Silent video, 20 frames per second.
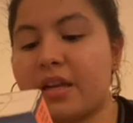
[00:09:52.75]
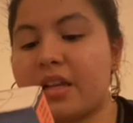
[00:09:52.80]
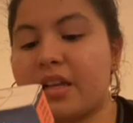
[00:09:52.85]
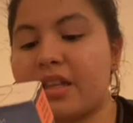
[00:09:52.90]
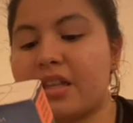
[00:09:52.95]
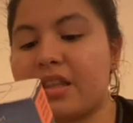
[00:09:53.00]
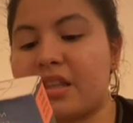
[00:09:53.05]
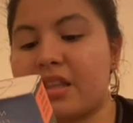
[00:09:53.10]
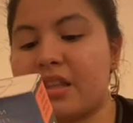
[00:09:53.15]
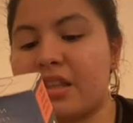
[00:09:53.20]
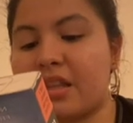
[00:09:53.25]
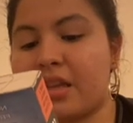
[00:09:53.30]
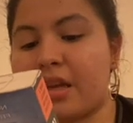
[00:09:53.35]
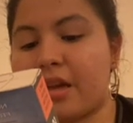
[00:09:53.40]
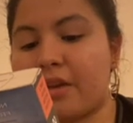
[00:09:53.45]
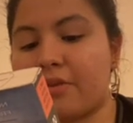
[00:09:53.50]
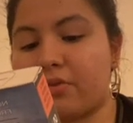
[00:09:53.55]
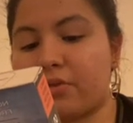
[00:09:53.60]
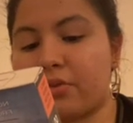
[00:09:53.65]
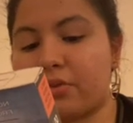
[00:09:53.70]

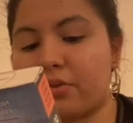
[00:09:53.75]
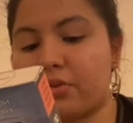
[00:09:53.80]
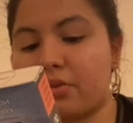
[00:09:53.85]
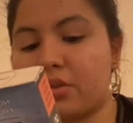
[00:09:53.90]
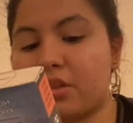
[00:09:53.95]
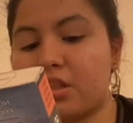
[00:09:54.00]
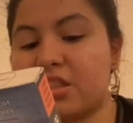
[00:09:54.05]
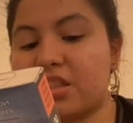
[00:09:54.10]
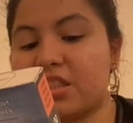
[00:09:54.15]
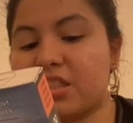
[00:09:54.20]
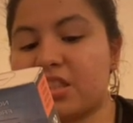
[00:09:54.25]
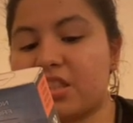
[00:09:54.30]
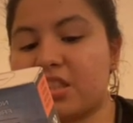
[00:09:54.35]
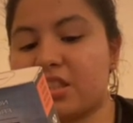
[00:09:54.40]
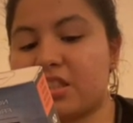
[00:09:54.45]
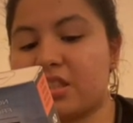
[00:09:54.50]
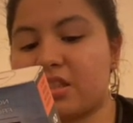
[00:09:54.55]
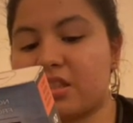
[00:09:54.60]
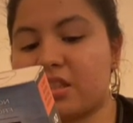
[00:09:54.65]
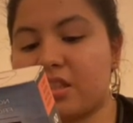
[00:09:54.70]
Never
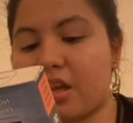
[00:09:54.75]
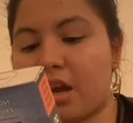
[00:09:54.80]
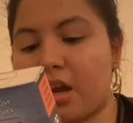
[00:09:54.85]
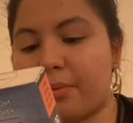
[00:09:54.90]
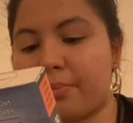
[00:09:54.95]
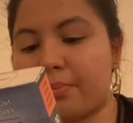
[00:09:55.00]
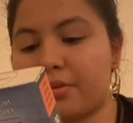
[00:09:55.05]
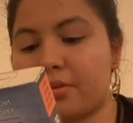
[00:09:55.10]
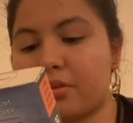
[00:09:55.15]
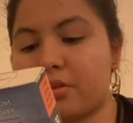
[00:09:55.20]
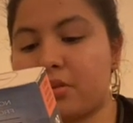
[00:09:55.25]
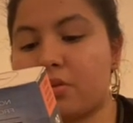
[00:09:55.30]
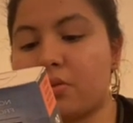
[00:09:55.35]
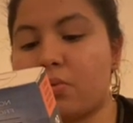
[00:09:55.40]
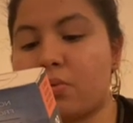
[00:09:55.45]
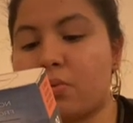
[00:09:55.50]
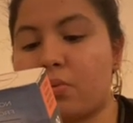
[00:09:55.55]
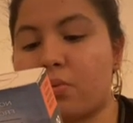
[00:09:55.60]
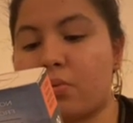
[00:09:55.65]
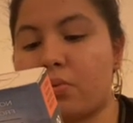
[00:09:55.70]
stop
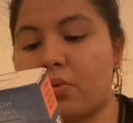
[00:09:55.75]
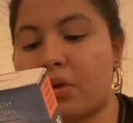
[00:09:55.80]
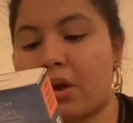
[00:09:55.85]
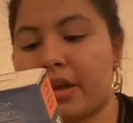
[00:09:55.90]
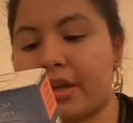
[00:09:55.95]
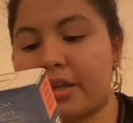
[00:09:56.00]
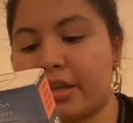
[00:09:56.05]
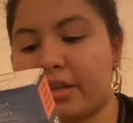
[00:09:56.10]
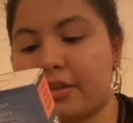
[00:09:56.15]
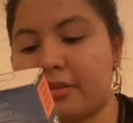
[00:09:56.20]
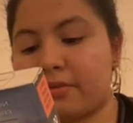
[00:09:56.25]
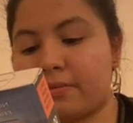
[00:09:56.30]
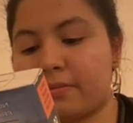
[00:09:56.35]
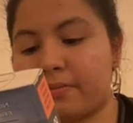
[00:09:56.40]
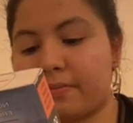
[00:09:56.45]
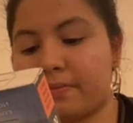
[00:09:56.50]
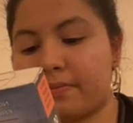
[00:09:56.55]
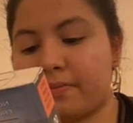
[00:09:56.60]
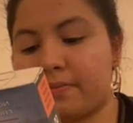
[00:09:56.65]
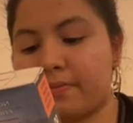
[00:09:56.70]
running.
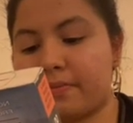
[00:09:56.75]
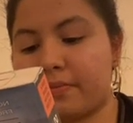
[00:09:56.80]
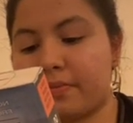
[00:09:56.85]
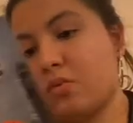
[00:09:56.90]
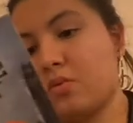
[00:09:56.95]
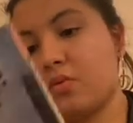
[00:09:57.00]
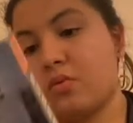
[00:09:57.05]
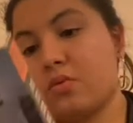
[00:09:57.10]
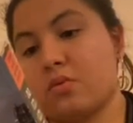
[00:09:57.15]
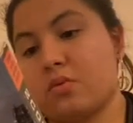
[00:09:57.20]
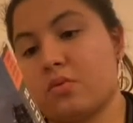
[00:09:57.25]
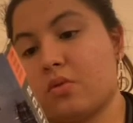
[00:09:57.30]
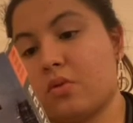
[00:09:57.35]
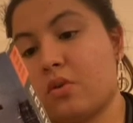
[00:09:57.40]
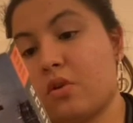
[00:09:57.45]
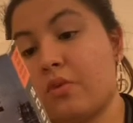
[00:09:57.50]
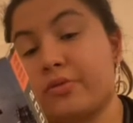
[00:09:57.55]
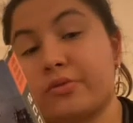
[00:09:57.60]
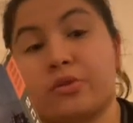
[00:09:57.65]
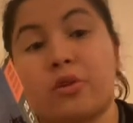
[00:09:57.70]

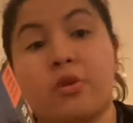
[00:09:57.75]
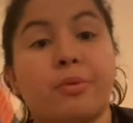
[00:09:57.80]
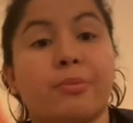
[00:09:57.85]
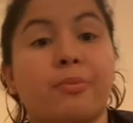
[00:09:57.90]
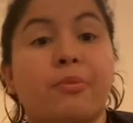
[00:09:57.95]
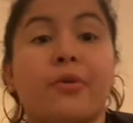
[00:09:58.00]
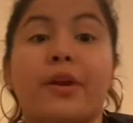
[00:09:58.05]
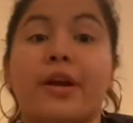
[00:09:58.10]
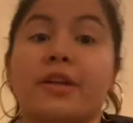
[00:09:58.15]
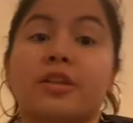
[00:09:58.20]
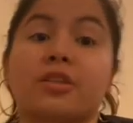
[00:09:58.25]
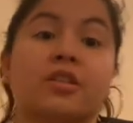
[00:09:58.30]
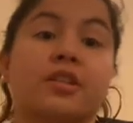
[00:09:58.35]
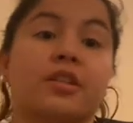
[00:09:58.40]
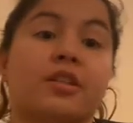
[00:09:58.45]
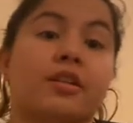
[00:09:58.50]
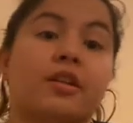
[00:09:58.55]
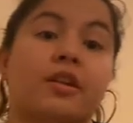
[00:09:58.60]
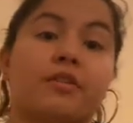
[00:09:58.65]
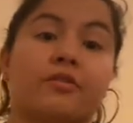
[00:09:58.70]
Oh, it's gonna be more action
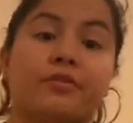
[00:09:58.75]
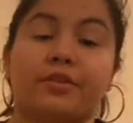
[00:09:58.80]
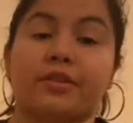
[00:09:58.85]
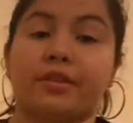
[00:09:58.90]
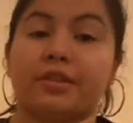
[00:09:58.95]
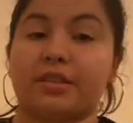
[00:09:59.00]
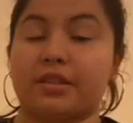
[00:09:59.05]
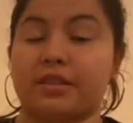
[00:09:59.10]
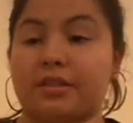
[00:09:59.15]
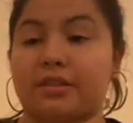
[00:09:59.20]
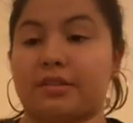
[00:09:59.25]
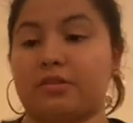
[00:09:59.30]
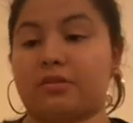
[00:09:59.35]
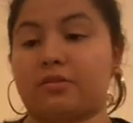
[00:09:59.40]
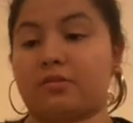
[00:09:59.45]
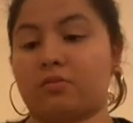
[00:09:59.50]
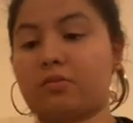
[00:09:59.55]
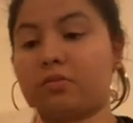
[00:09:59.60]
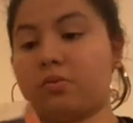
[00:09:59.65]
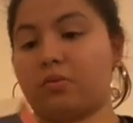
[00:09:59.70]
than never. This
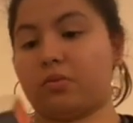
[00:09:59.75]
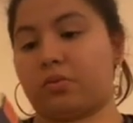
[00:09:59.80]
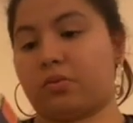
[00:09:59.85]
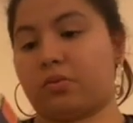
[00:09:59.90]
is, woo.